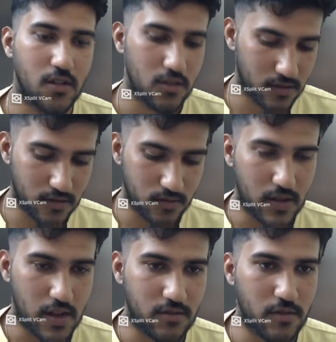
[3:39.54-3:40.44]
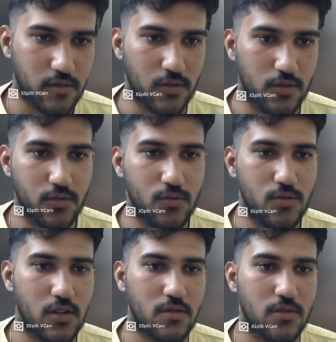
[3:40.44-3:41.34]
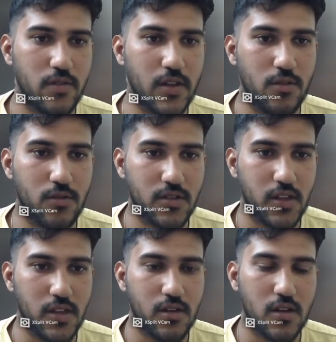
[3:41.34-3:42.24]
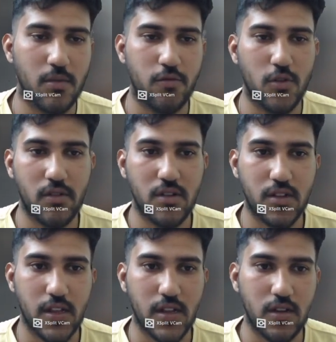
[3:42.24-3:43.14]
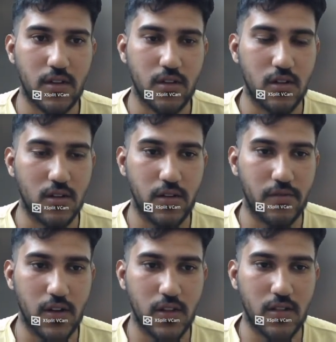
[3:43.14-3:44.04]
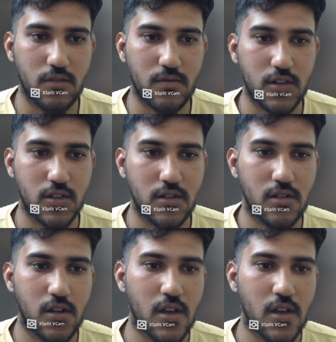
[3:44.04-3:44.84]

So that's what we're going to do now. So we are going to say before even saying in defining this function,